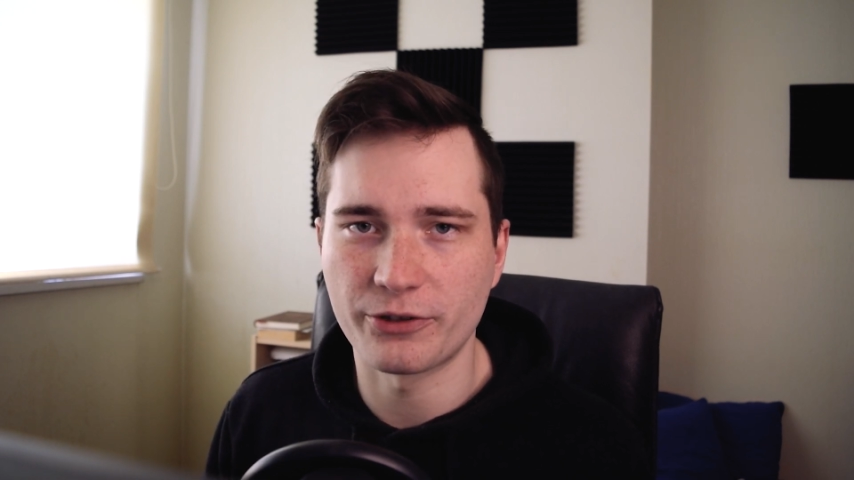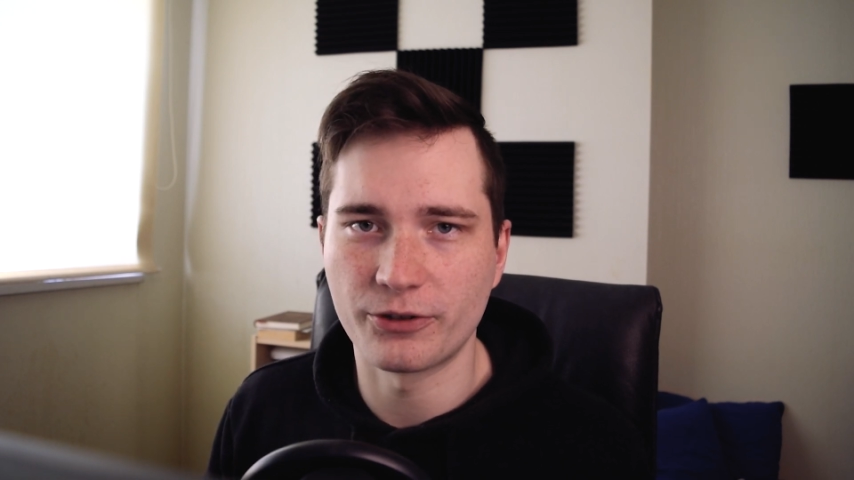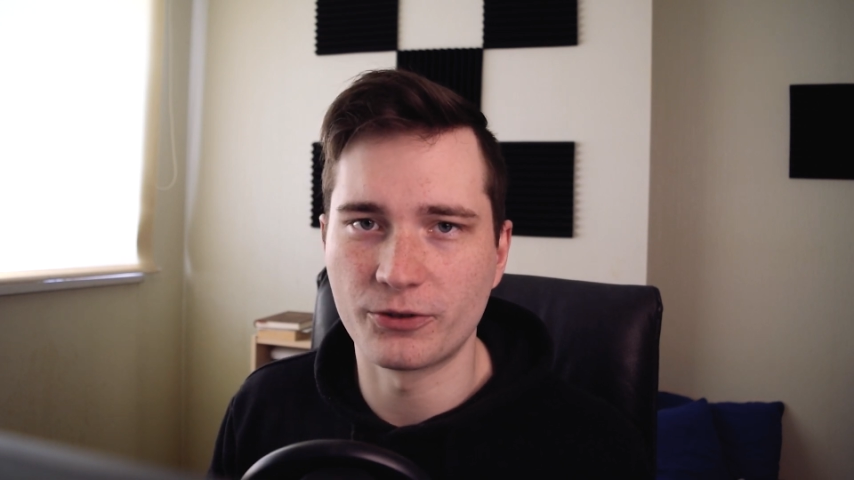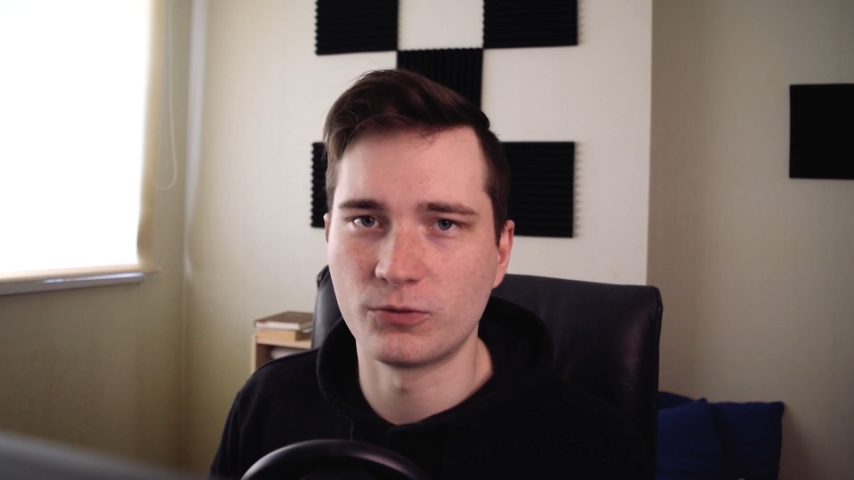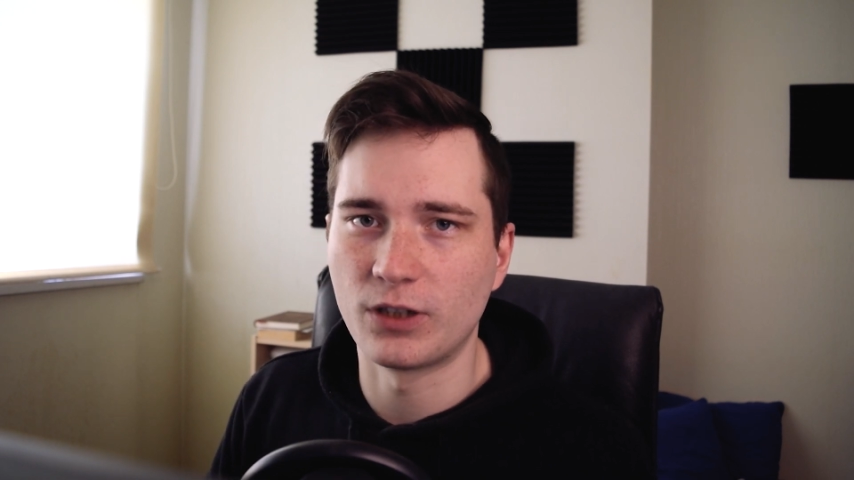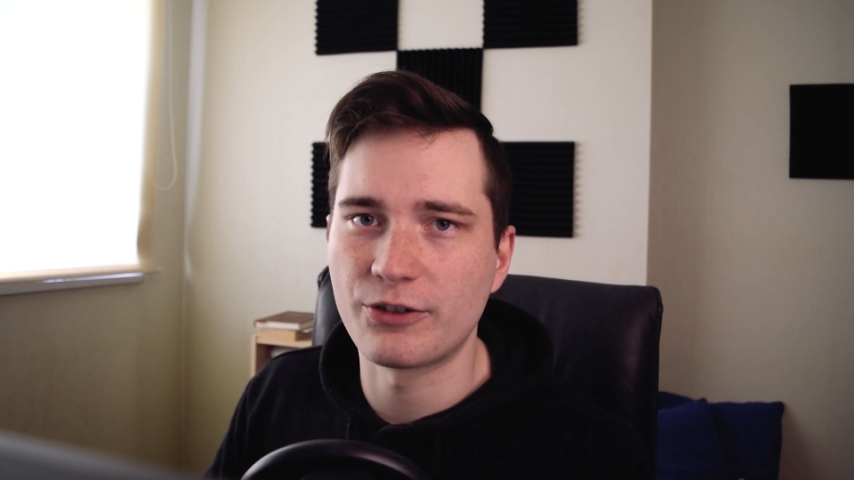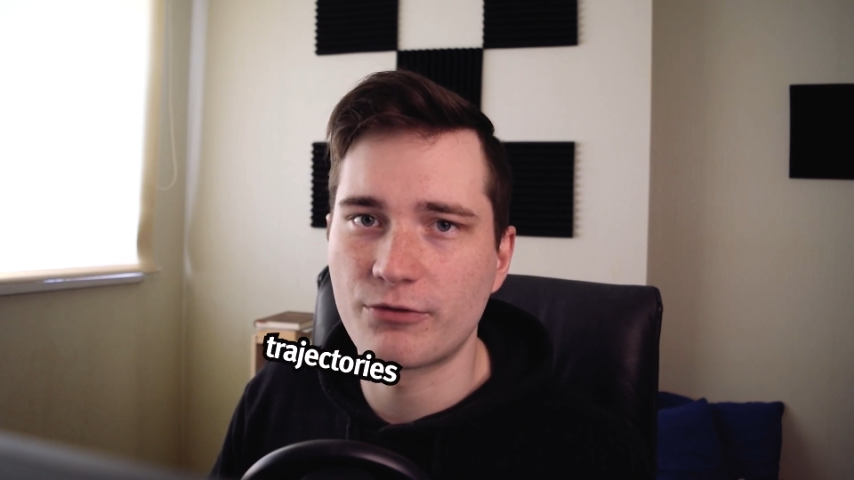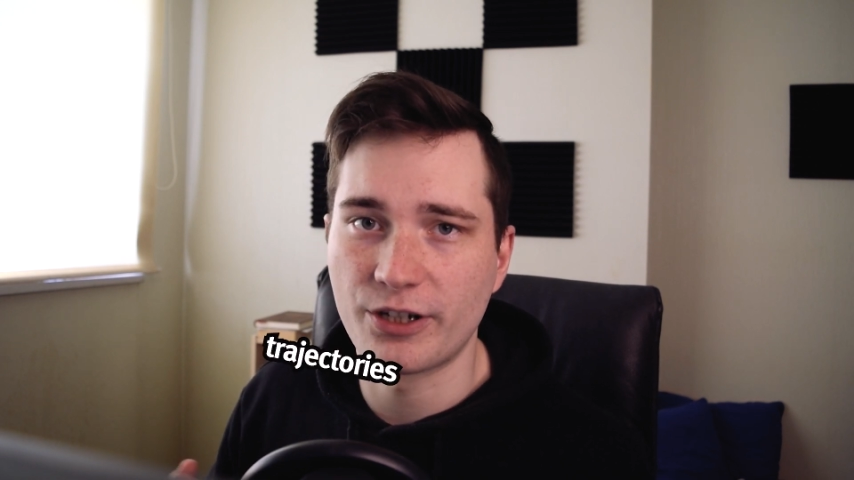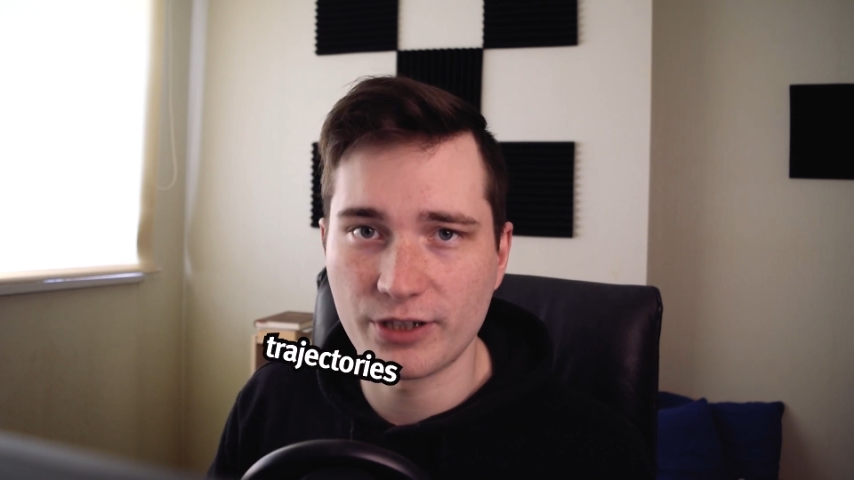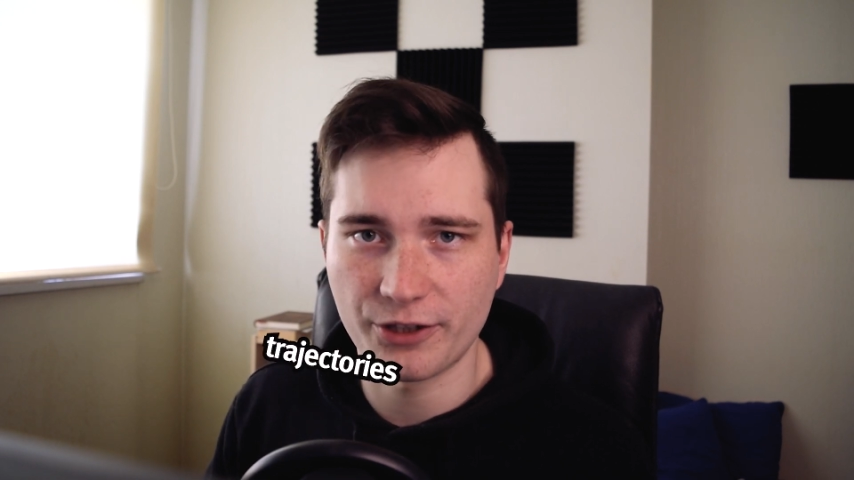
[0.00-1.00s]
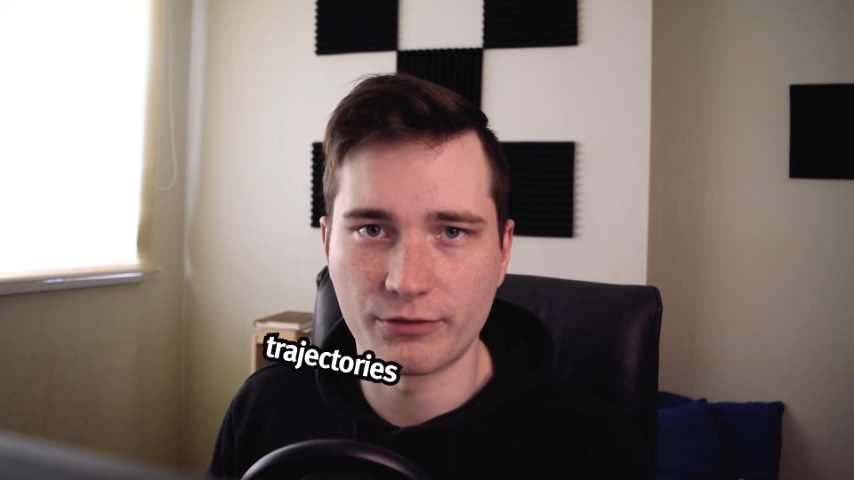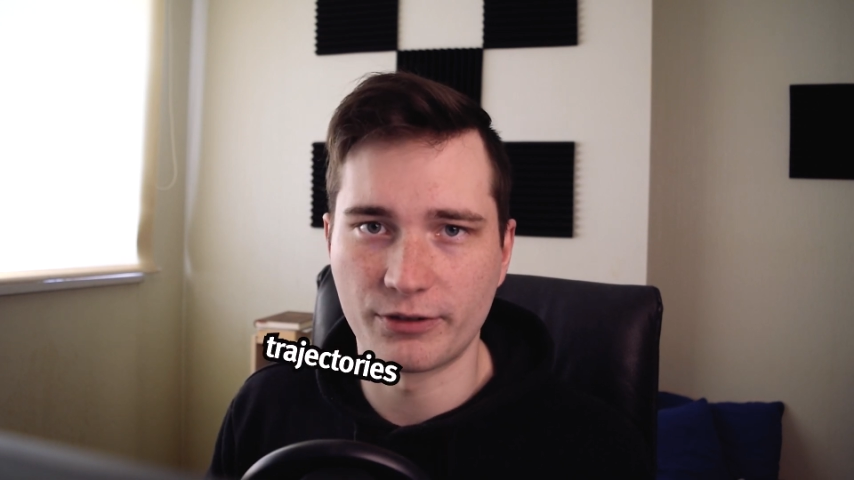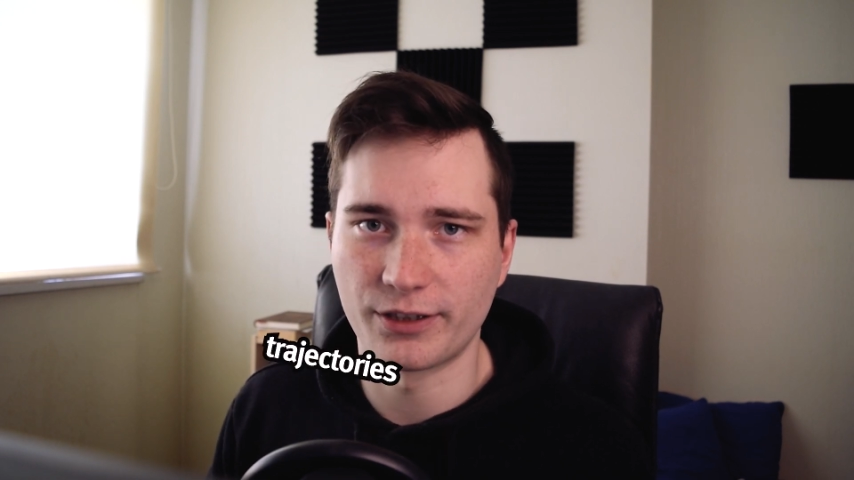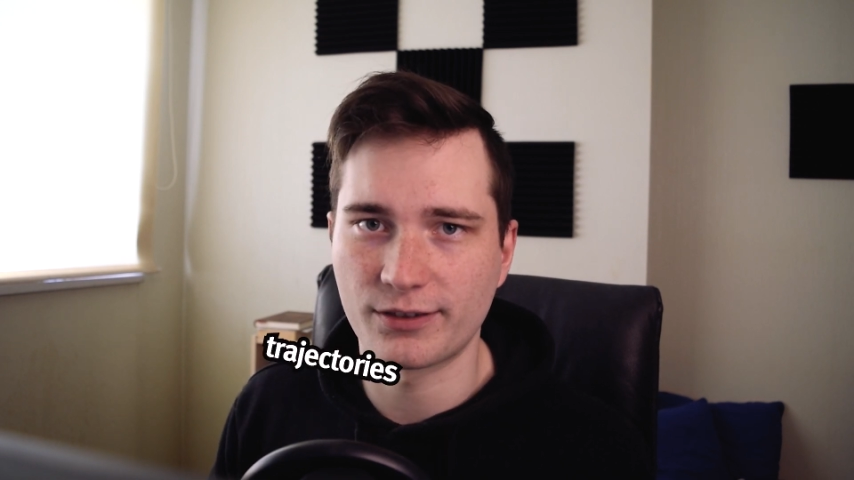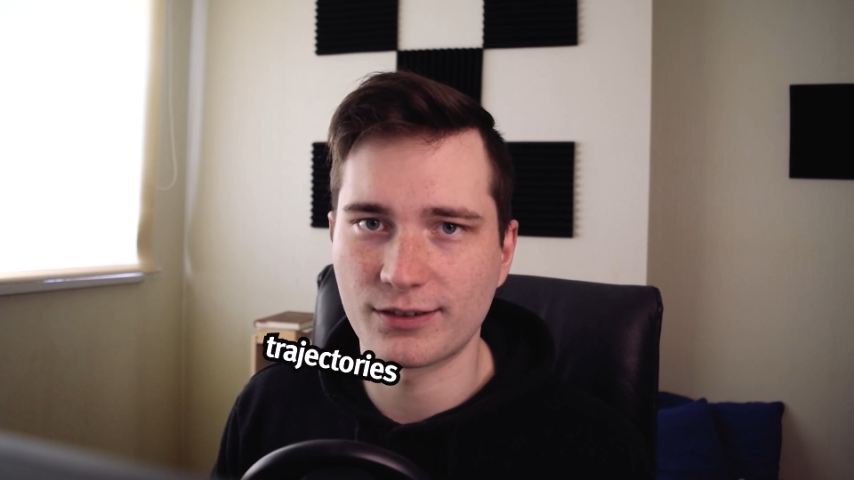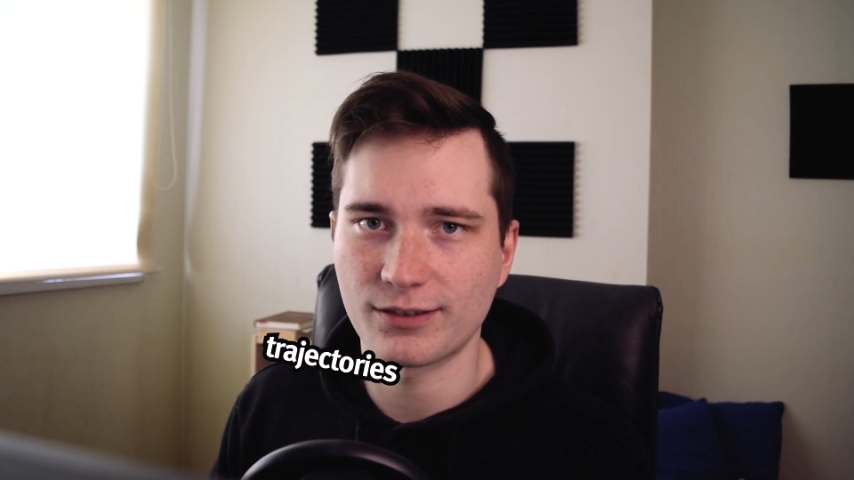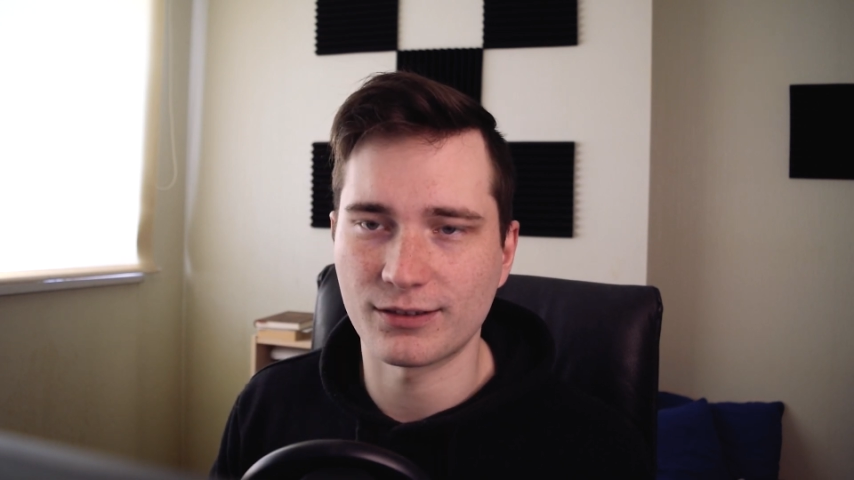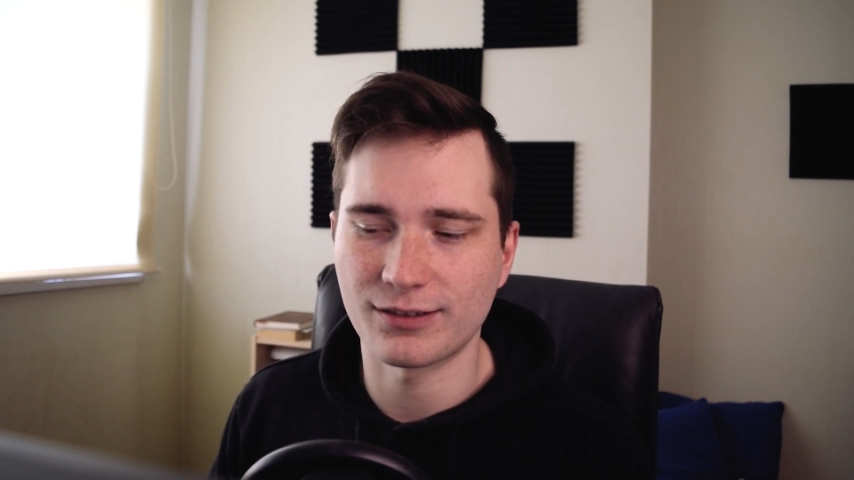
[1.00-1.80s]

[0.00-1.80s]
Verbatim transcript: throw trajectories.